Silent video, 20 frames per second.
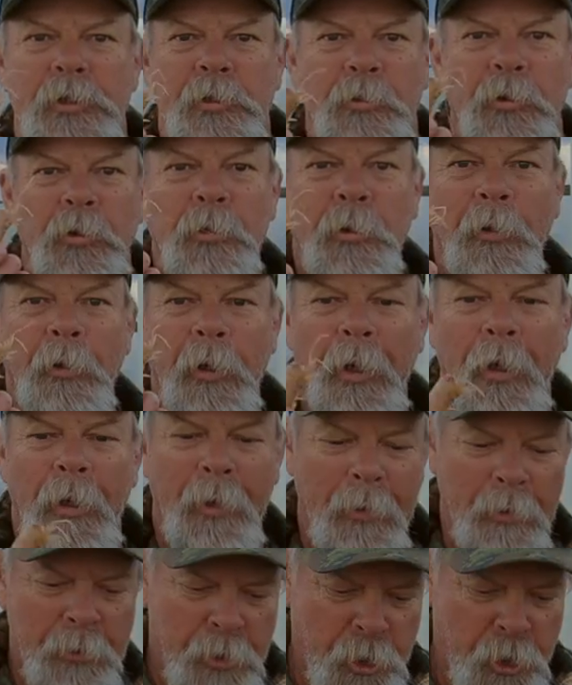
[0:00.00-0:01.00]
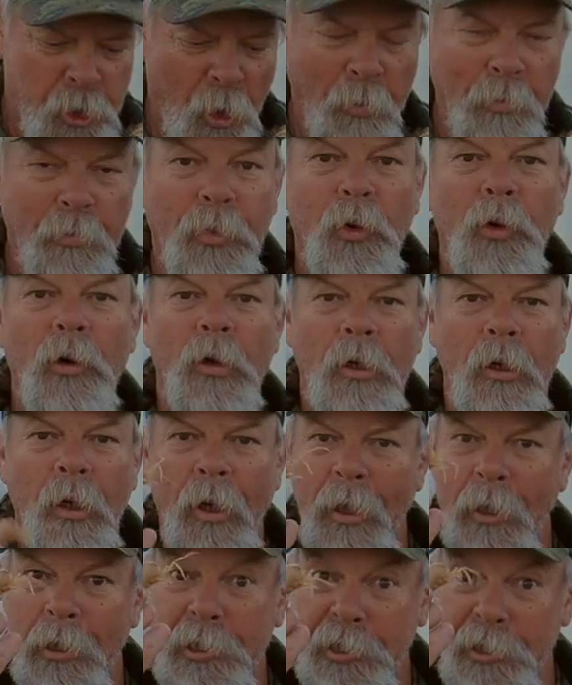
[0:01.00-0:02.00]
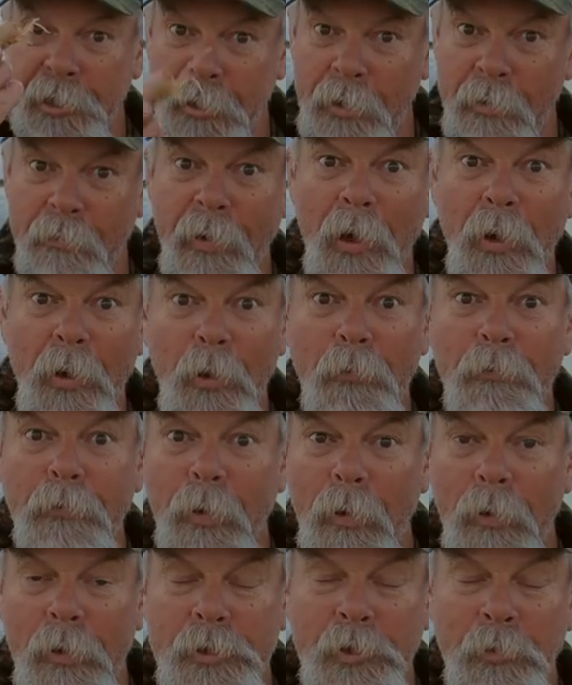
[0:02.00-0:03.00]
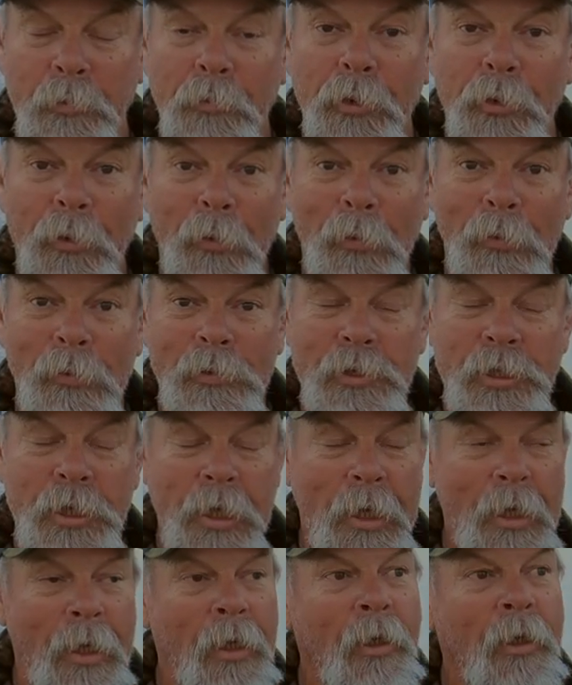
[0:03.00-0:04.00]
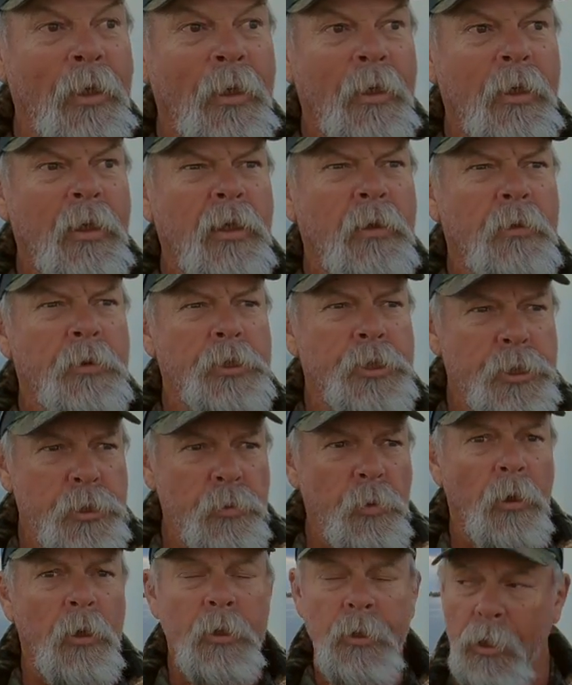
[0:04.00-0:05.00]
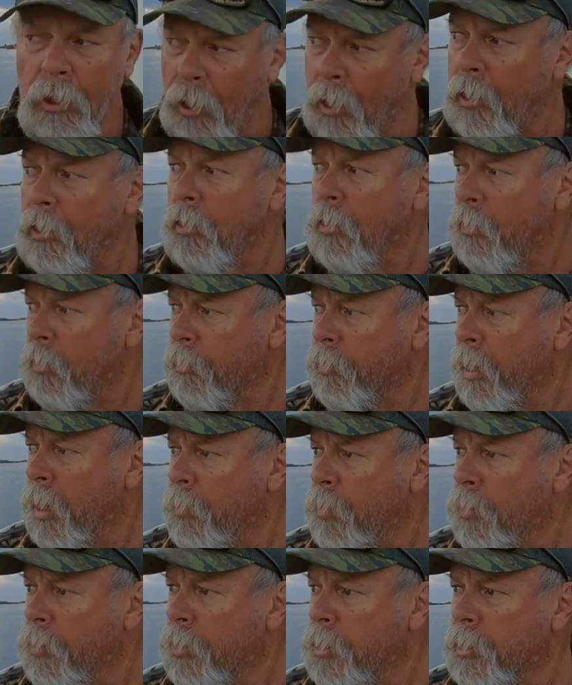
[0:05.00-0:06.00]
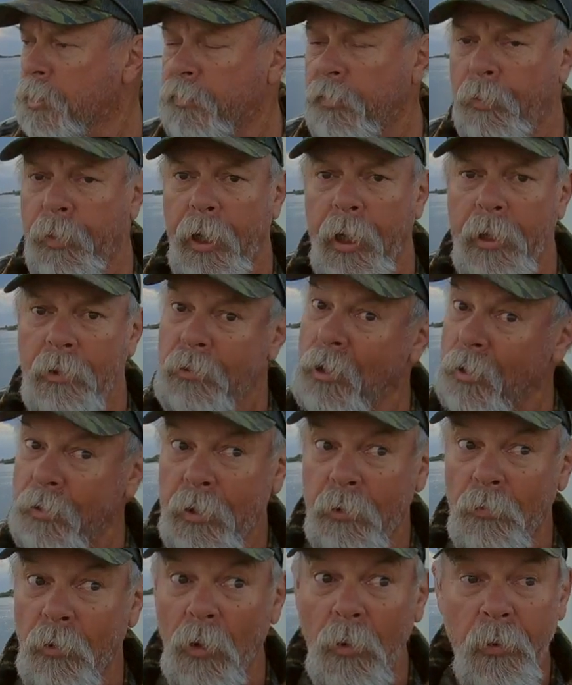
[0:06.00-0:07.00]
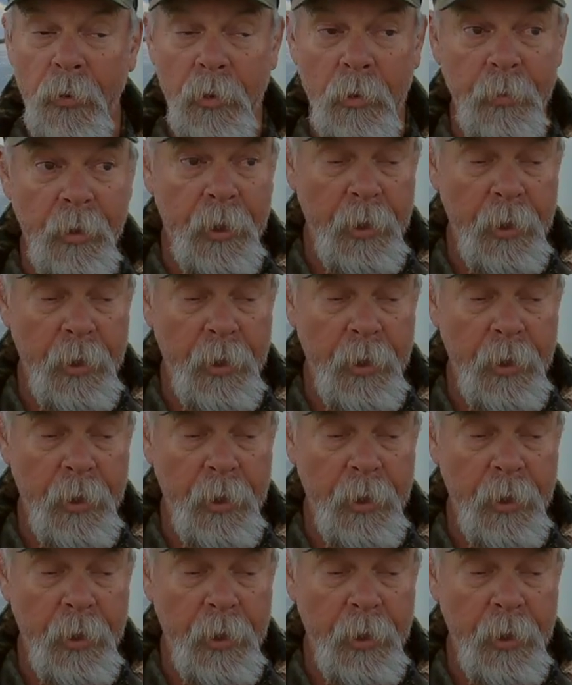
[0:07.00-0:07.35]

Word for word: some ordinary old shop-bought servo frozen prawns here, which is what a lot of people use for bait. Nothing wrong with them